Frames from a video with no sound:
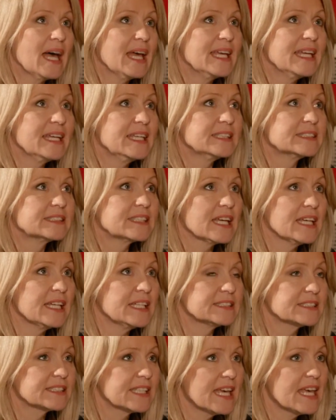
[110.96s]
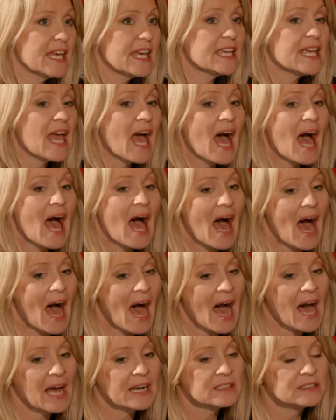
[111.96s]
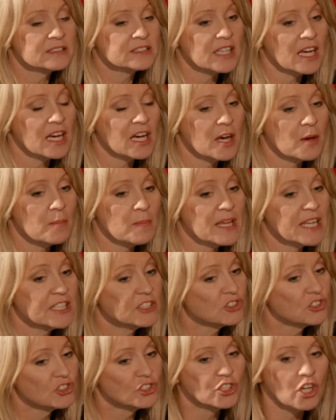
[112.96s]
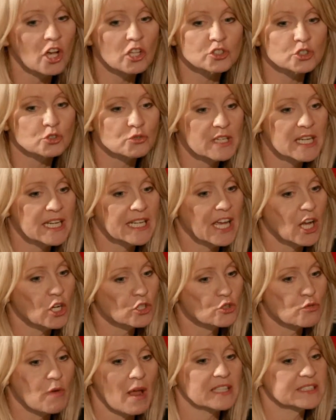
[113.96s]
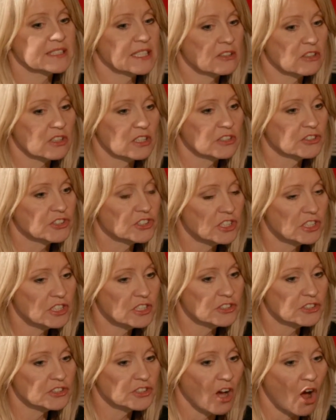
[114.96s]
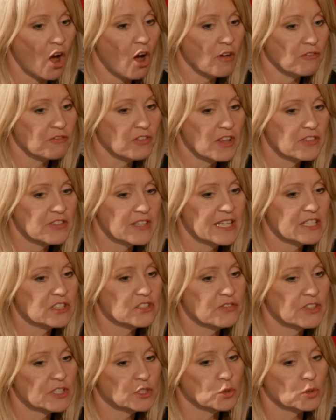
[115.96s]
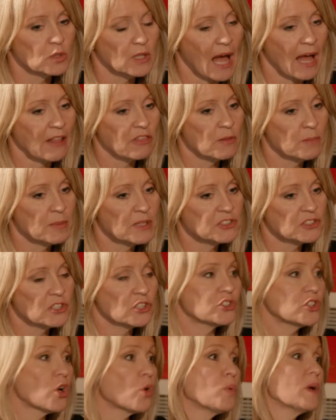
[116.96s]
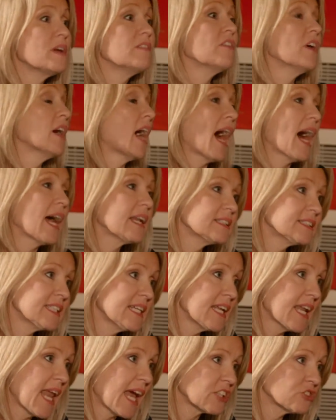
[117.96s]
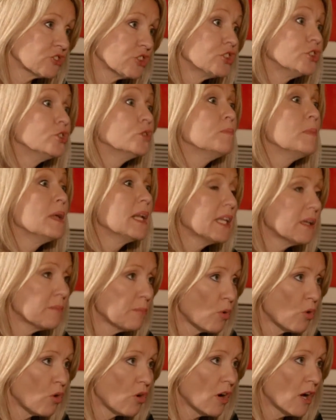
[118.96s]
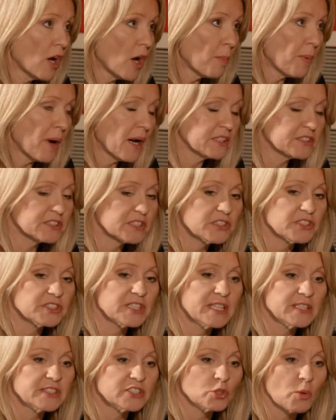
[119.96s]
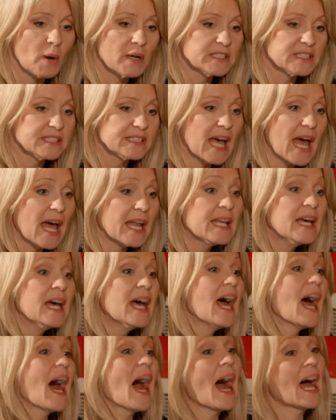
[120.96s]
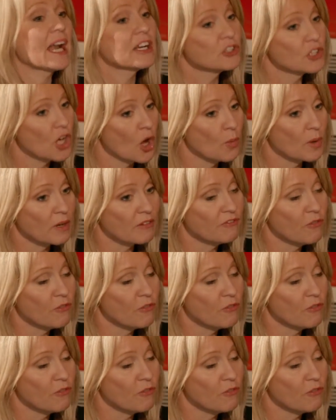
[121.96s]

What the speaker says: is key. And it's just really addressing the concerns of the individual and the business. So we've seen an extra 2 million more apprentices since 2010. And going